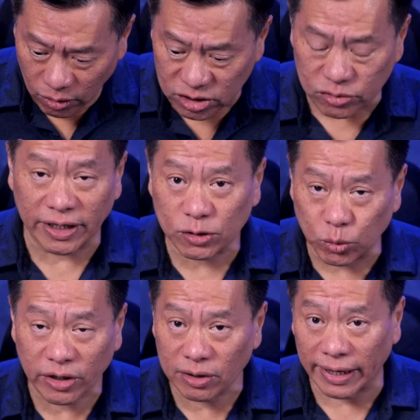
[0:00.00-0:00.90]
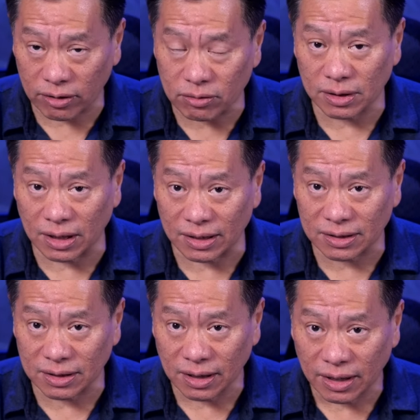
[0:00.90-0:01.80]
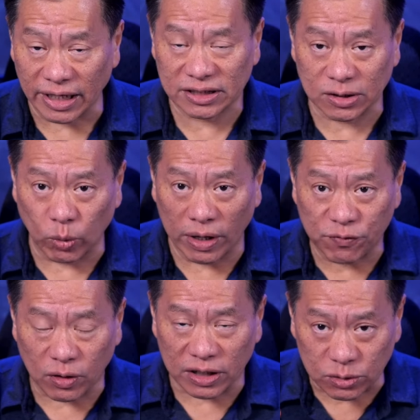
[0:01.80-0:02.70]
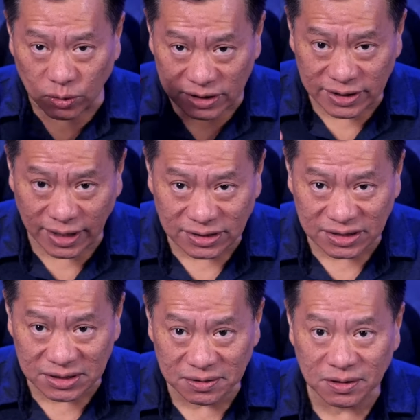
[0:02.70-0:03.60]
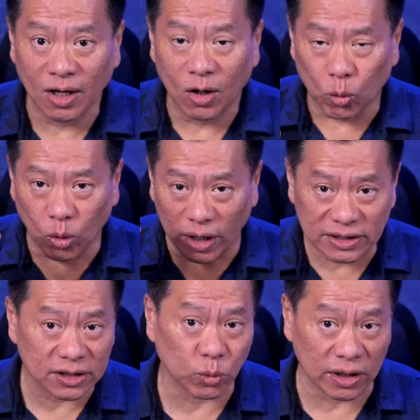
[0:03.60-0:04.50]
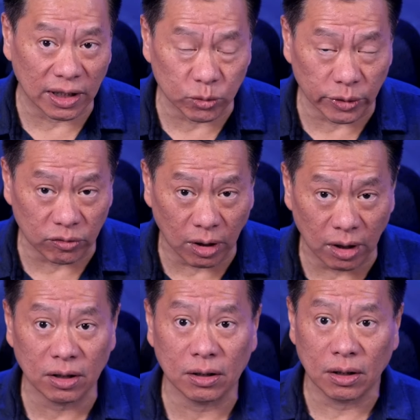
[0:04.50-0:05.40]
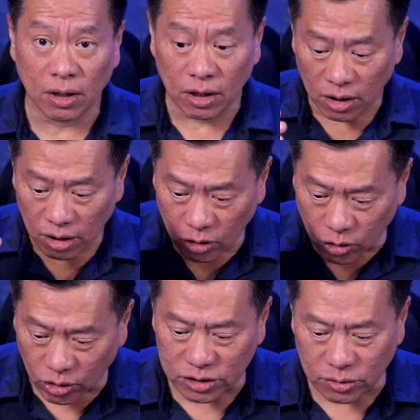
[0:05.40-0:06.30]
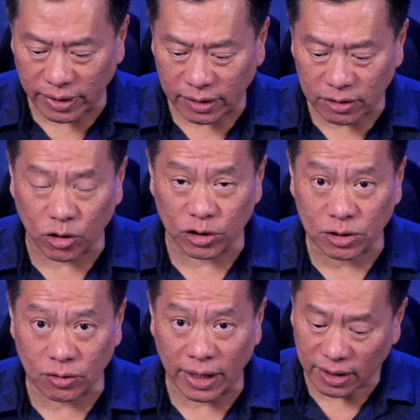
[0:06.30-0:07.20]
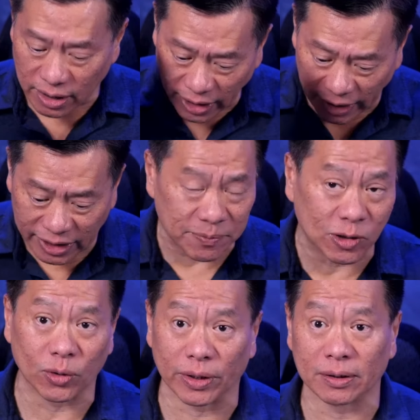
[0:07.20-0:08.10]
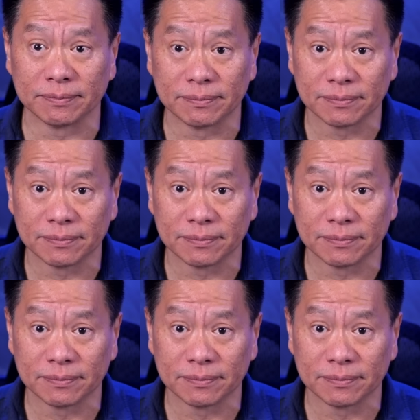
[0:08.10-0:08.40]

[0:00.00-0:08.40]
Stress, whether you like it or not, is a way for us to assess what is it we're not doing wrong, course correct, and keep going.